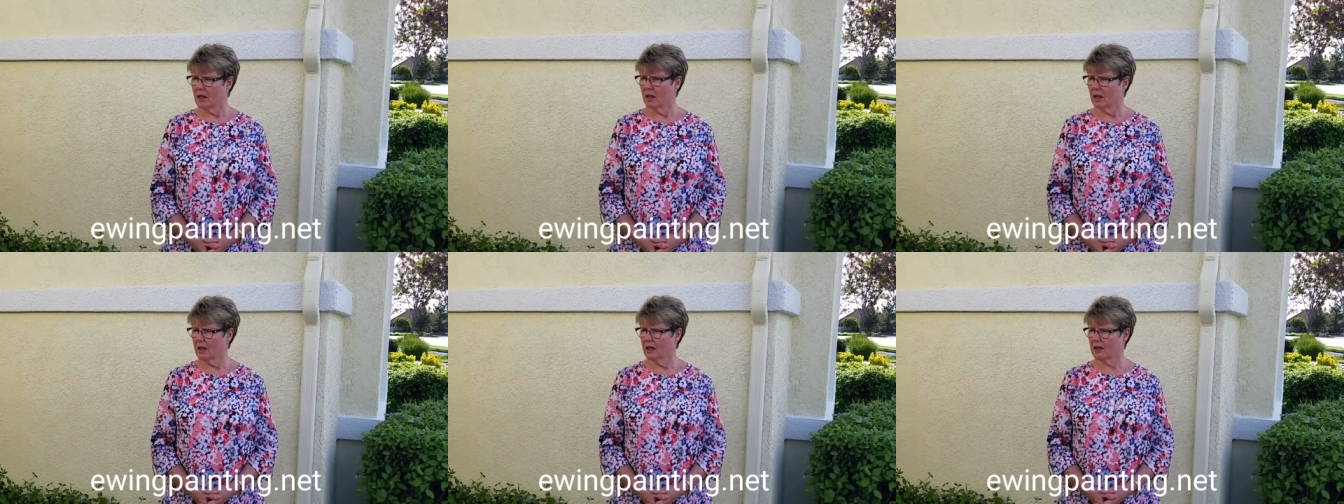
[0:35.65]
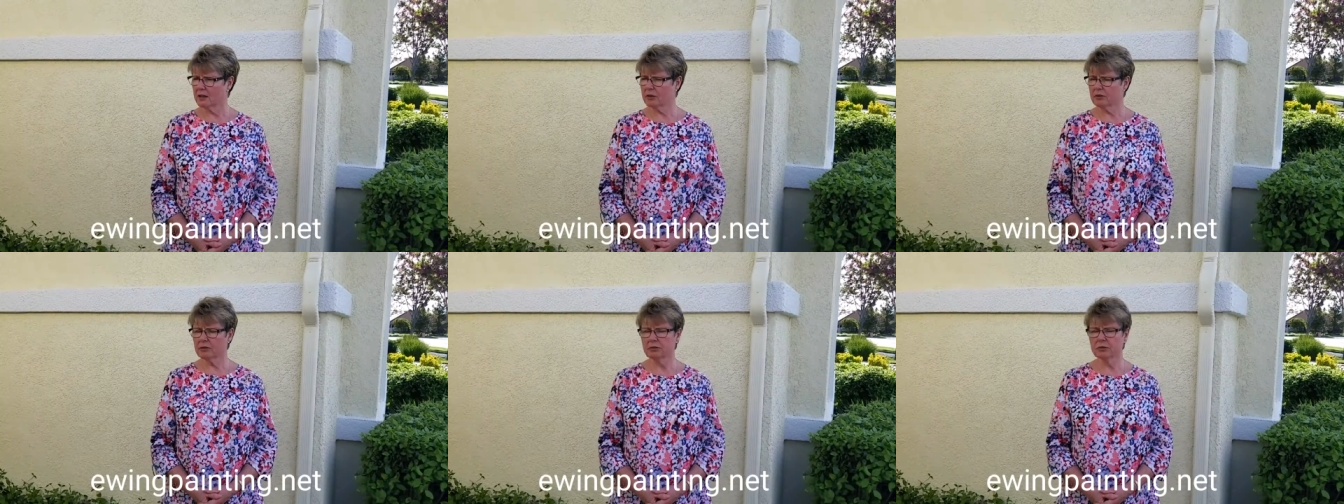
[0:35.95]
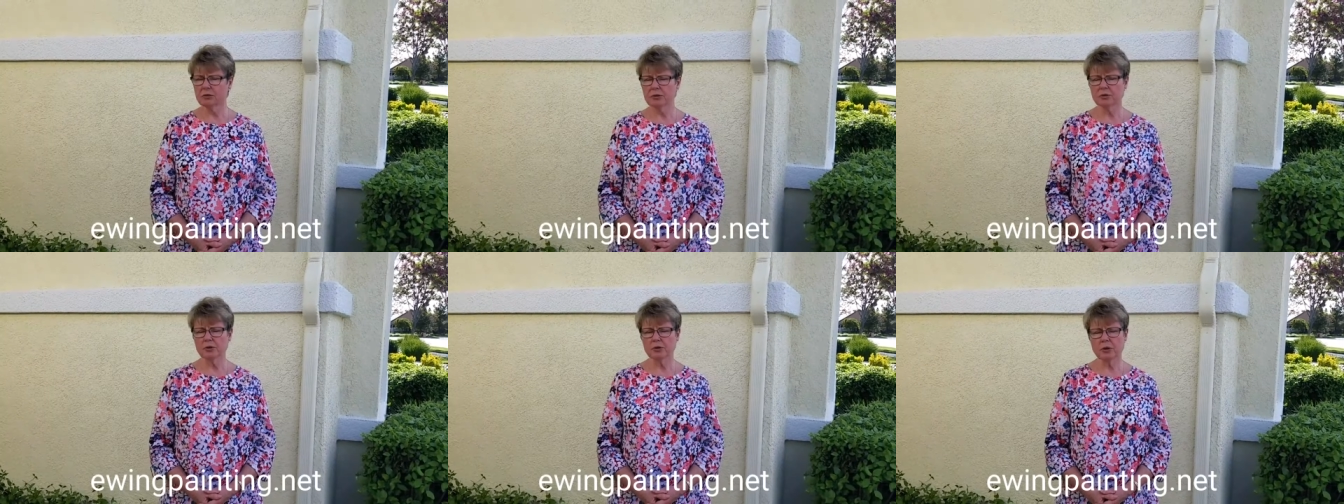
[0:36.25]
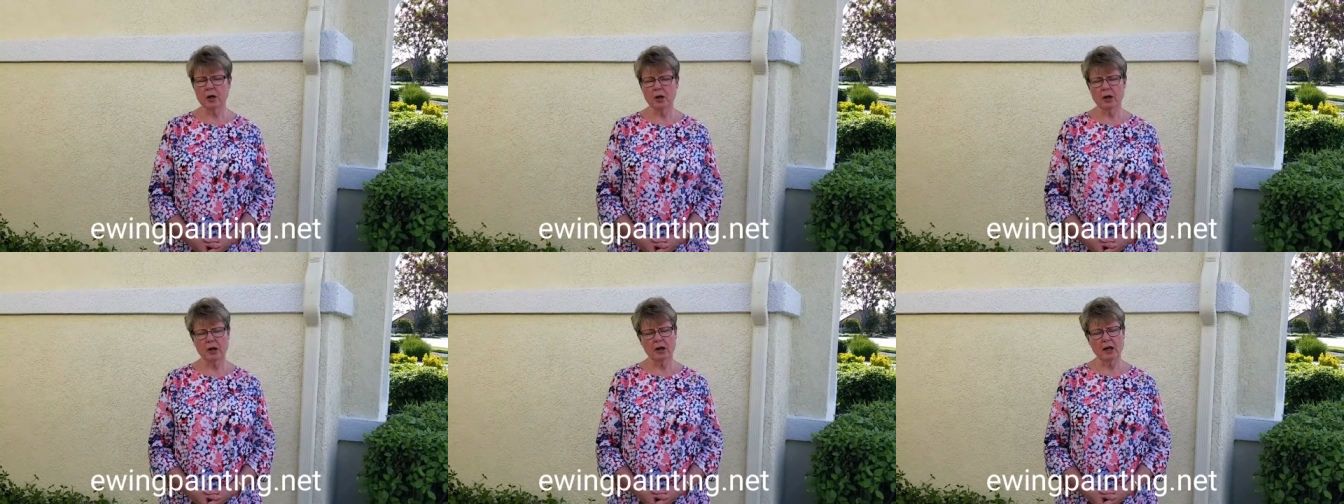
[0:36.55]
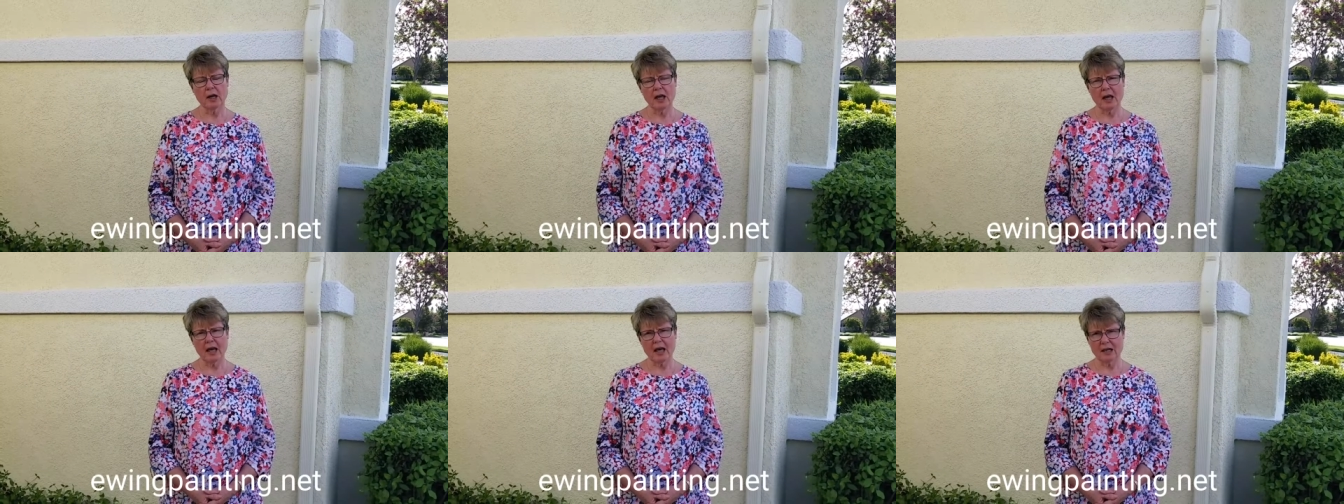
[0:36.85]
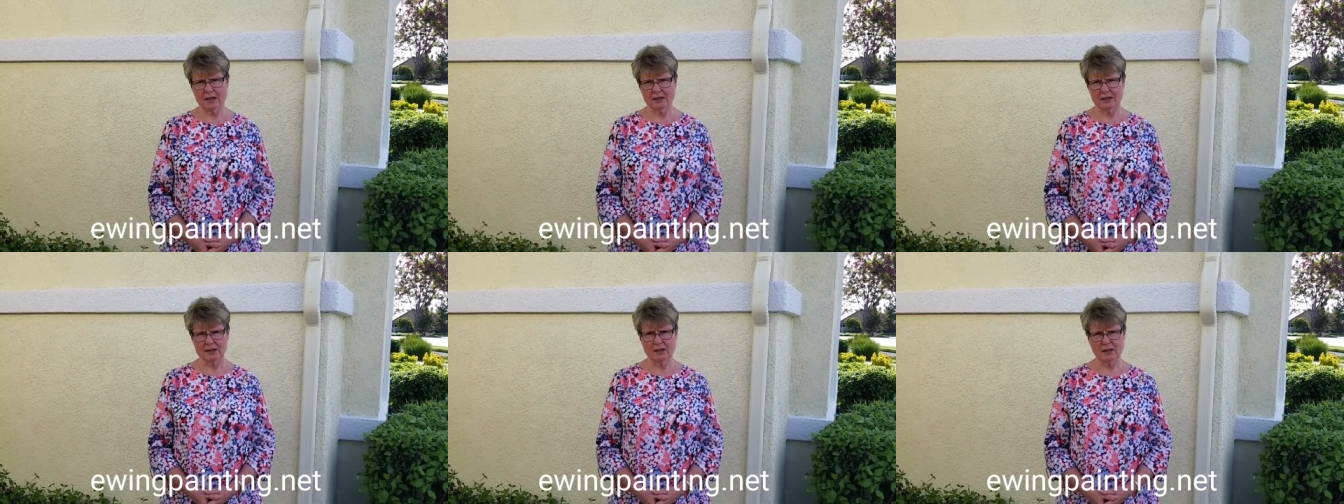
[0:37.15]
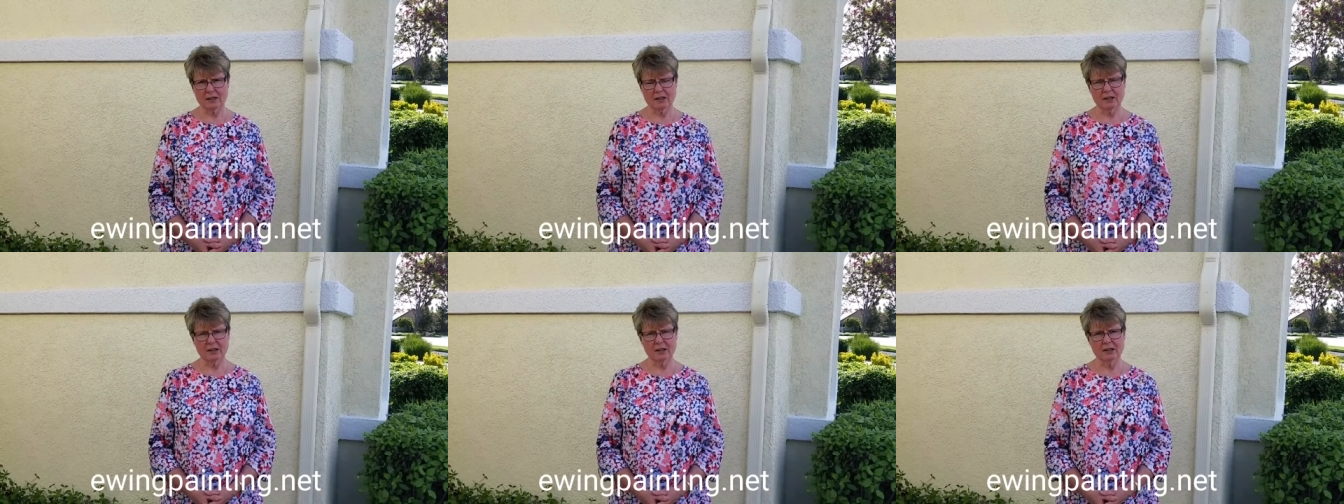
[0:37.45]
Uh, the crew are
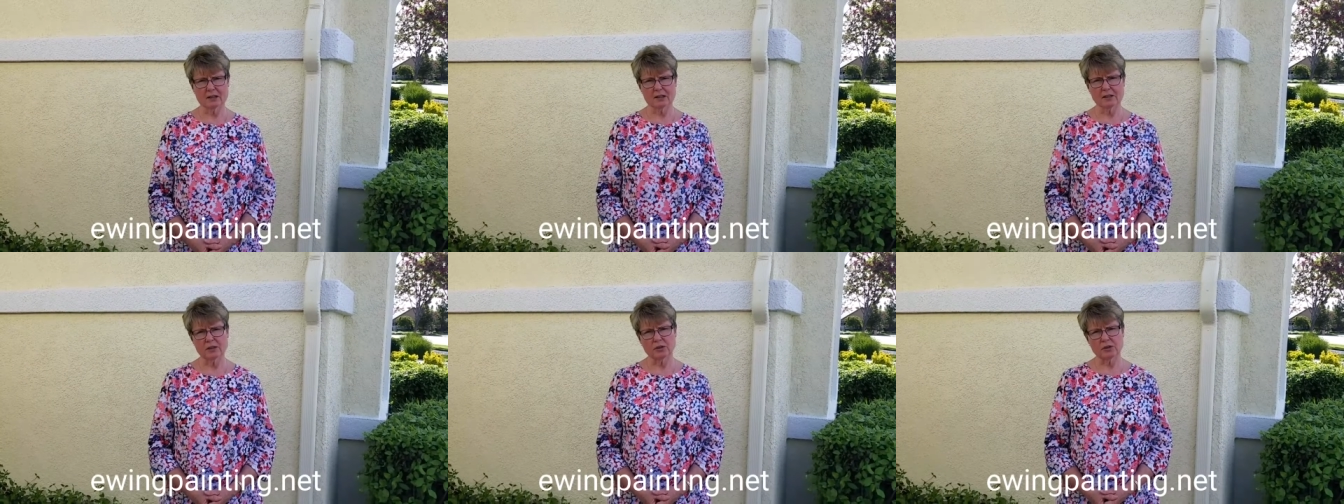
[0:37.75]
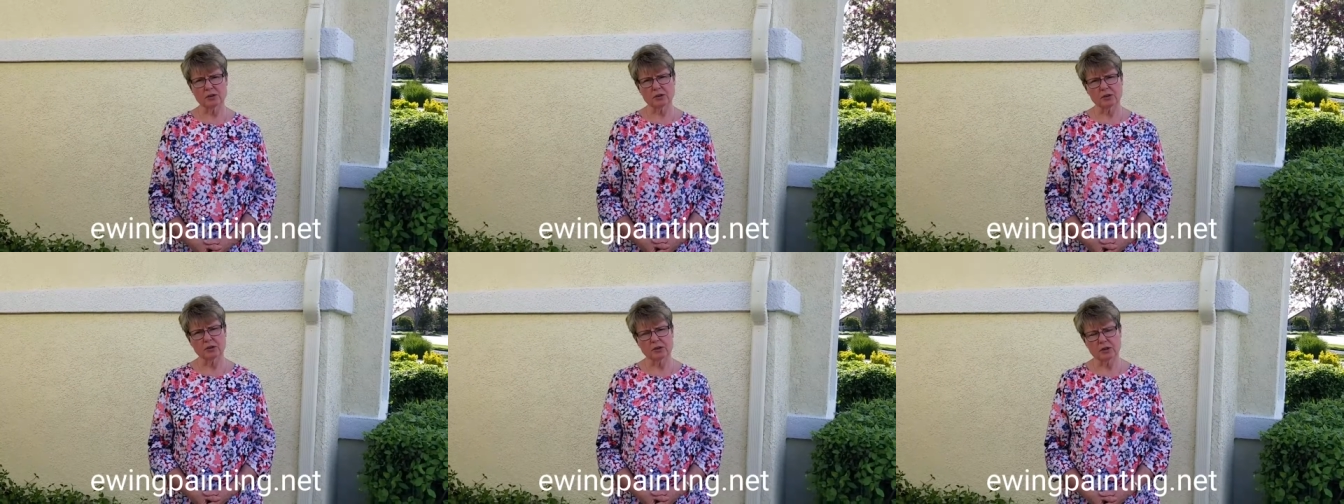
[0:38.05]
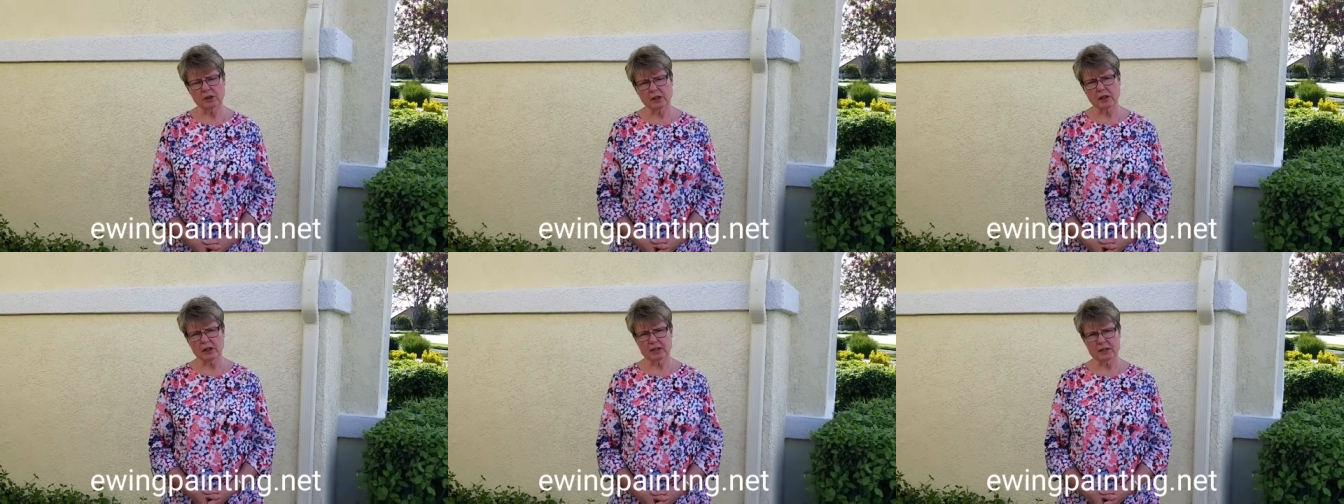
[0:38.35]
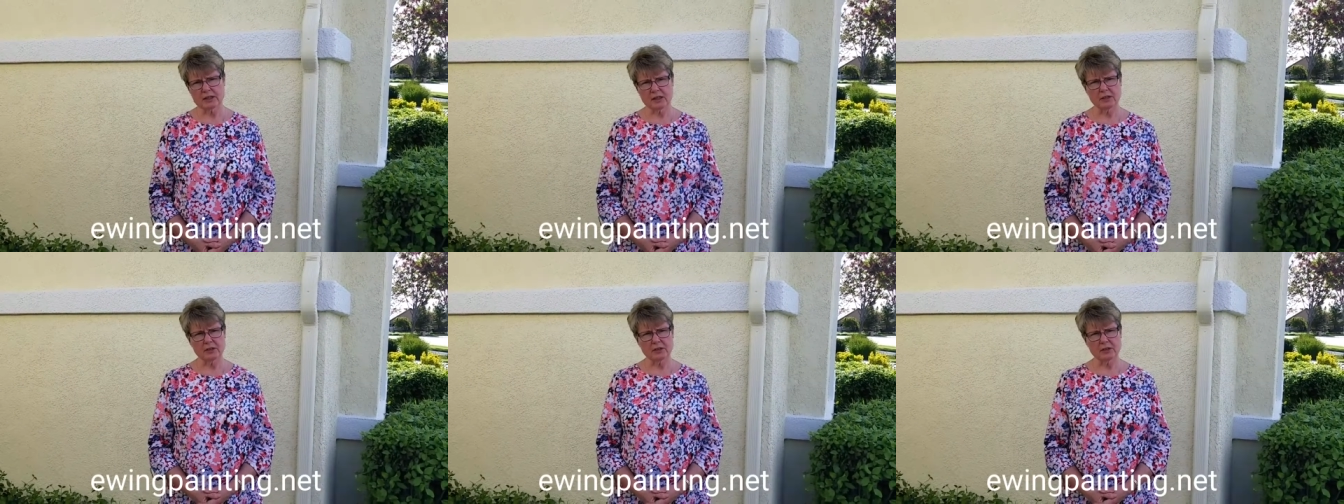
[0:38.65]
excellent, so courteous.